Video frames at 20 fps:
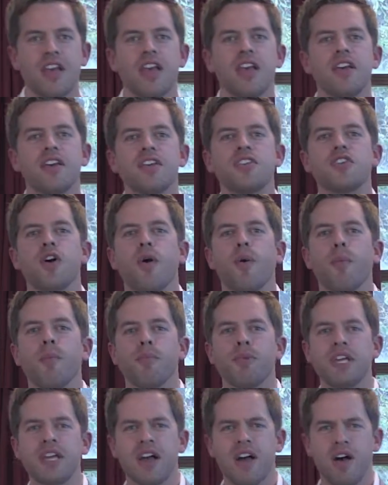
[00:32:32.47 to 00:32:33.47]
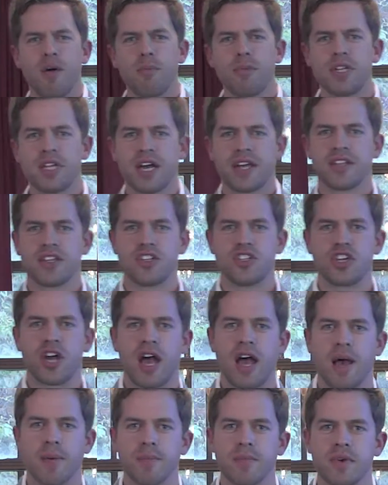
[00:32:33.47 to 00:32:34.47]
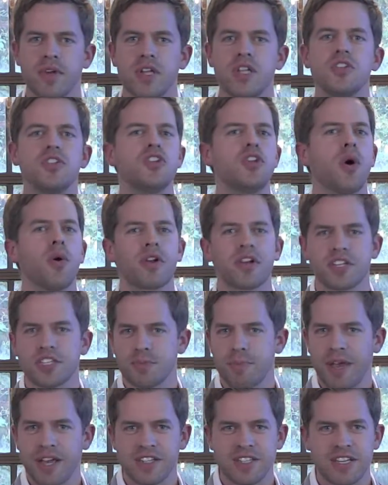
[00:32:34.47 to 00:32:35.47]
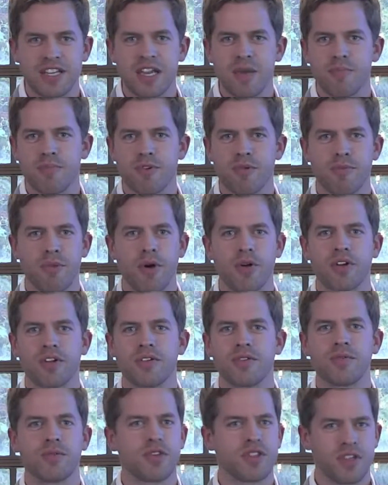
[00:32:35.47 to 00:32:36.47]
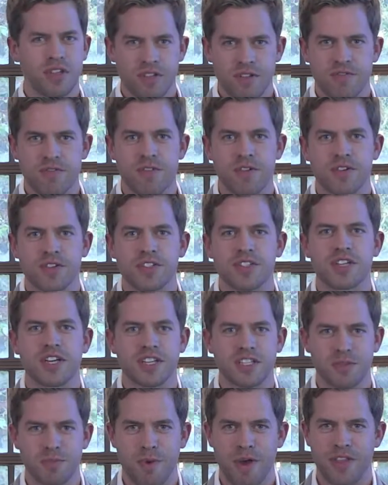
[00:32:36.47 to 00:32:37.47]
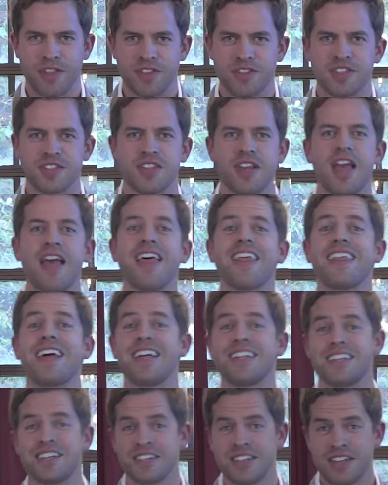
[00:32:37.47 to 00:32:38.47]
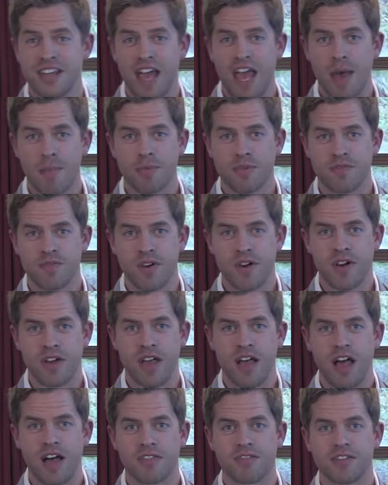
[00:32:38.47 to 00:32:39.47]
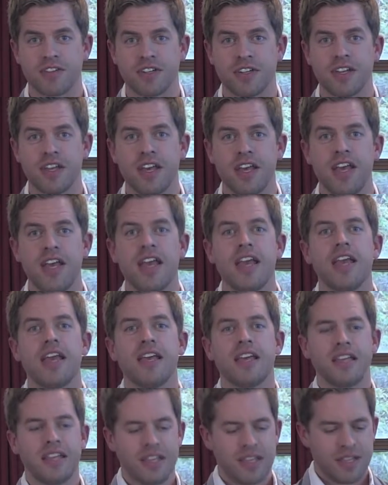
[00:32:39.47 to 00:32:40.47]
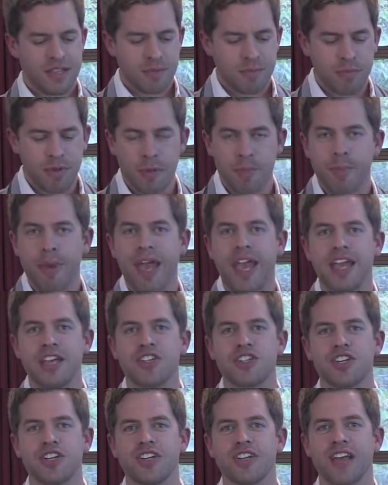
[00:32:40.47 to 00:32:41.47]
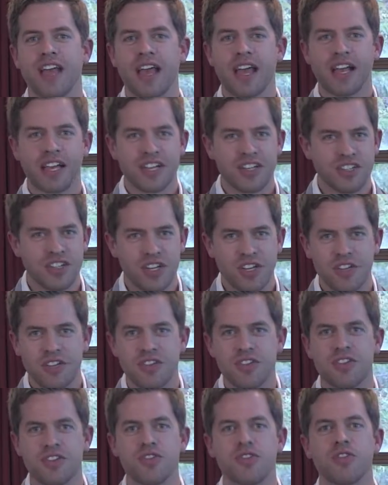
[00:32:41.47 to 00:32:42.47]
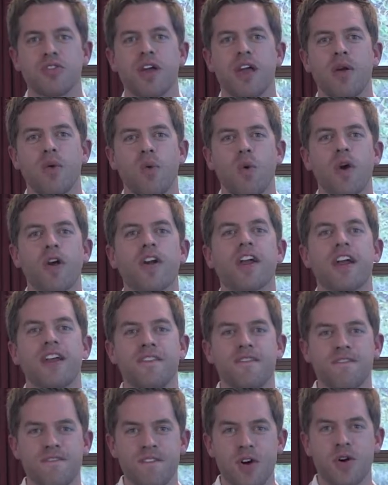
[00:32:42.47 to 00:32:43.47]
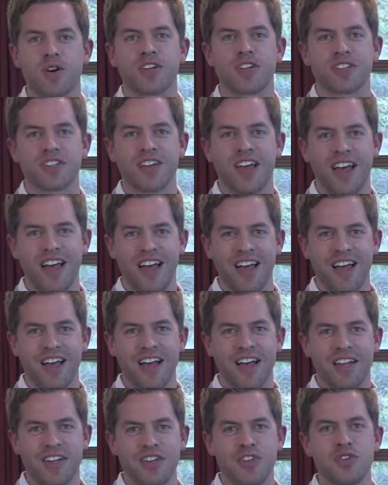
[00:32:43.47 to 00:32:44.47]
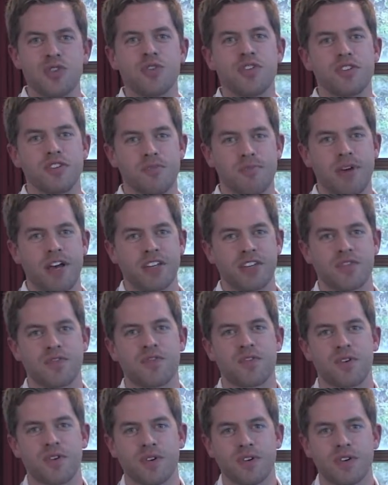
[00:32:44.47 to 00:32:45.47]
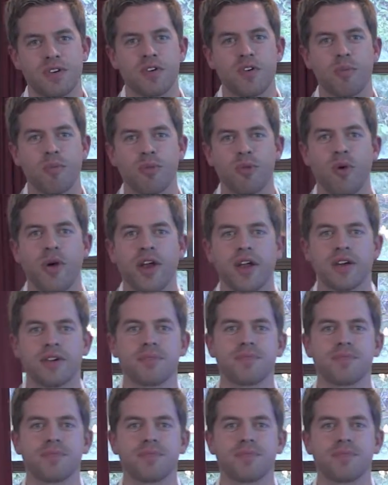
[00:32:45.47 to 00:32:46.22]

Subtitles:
So be humble on the job. Don't expect to get promoted within the first 6 months. That doesn't happen very often. Be patient, continue to do great work, and focus on doing your best for your employer.